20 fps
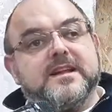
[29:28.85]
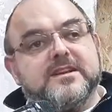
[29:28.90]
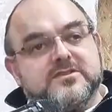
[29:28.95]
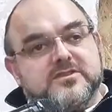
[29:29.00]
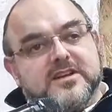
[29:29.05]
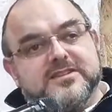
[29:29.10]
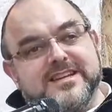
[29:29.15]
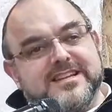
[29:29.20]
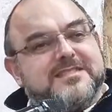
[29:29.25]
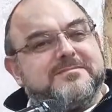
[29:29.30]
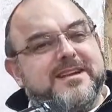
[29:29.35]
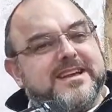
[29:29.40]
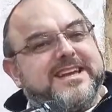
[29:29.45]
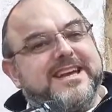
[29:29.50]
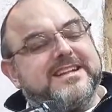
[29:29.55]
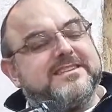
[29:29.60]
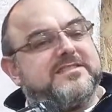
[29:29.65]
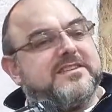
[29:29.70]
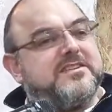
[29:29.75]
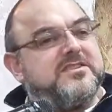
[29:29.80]
So I said to my
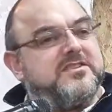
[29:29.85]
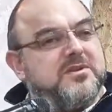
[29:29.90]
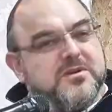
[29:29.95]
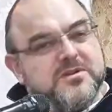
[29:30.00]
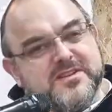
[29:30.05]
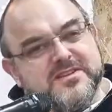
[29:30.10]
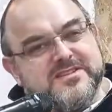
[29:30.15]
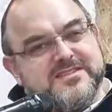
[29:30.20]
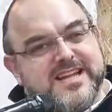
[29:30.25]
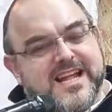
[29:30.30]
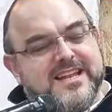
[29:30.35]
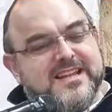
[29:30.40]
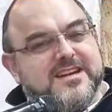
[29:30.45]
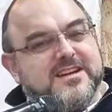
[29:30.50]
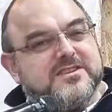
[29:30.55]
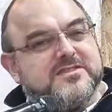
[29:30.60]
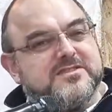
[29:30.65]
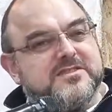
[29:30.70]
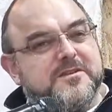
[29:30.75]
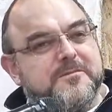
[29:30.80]
kids, I said, you know what this is
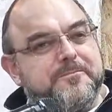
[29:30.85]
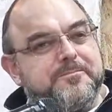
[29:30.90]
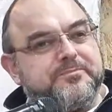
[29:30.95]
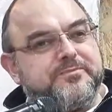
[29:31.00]
telling us?